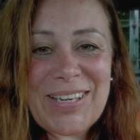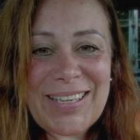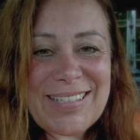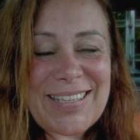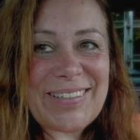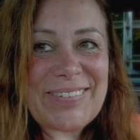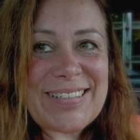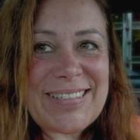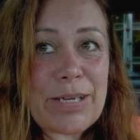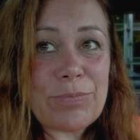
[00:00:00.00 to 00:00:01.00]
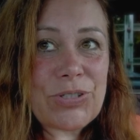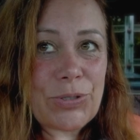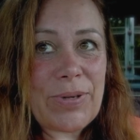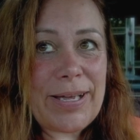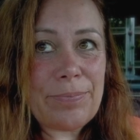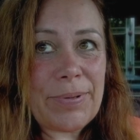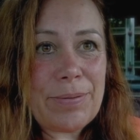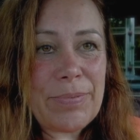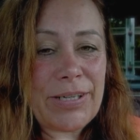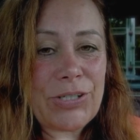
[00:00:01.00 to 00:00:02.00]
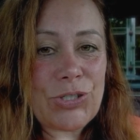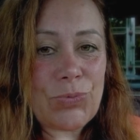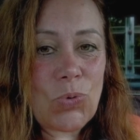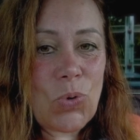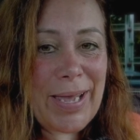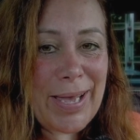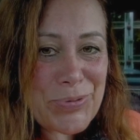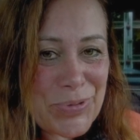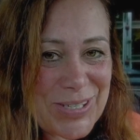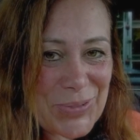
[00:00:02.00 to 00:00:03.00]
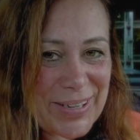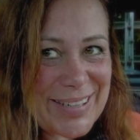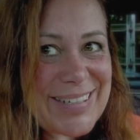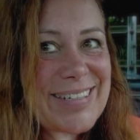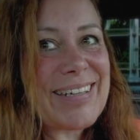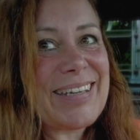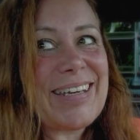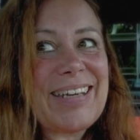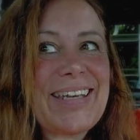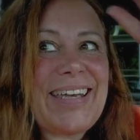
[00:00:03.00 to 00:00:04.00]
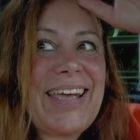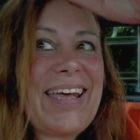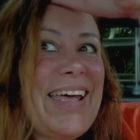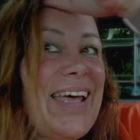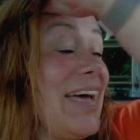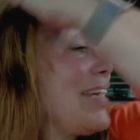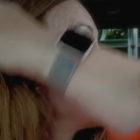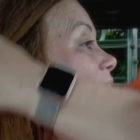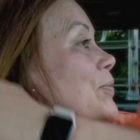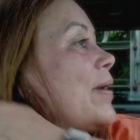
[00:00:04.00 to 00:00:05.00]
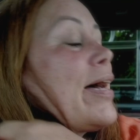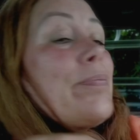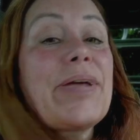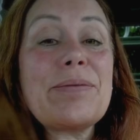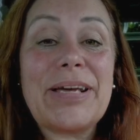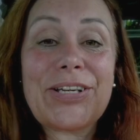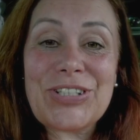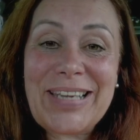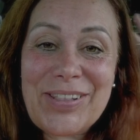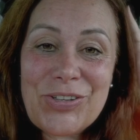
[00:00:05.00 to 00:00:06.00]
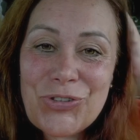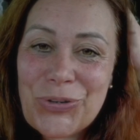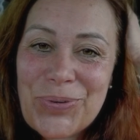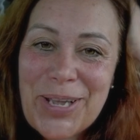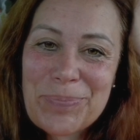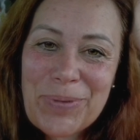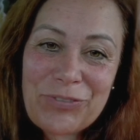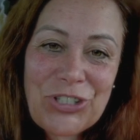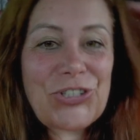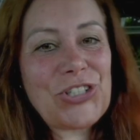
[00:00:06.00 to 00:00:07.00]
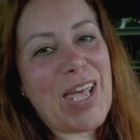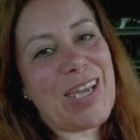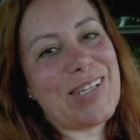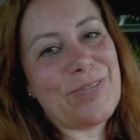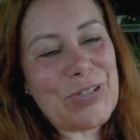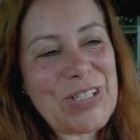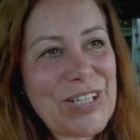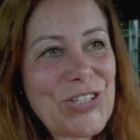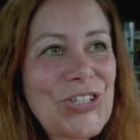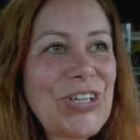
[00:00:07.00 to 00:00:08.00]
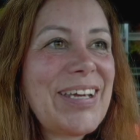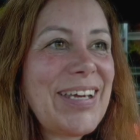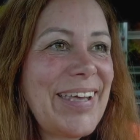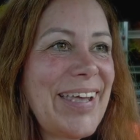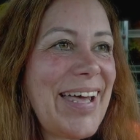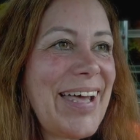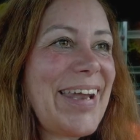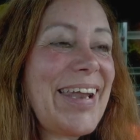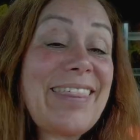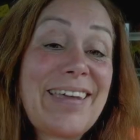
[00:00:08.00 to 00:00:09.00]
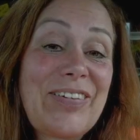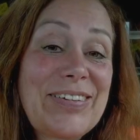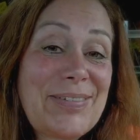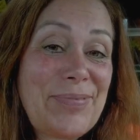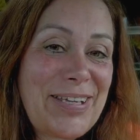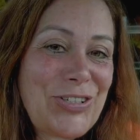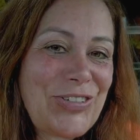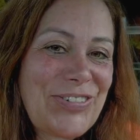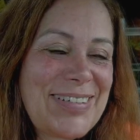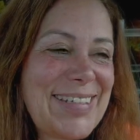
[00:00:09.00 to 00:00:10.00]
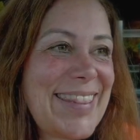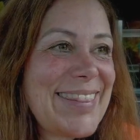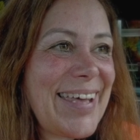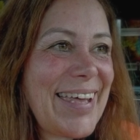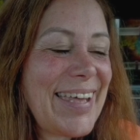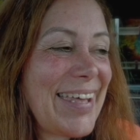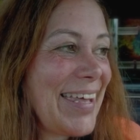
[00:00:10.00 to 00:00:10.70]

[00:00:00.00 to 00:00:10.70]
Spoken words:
the lighthouse. I'm so happy I managed to walk out to it. And I'm so happy I managed to get the drone up. I've just checked the footage and I think I've got some nice shots in there.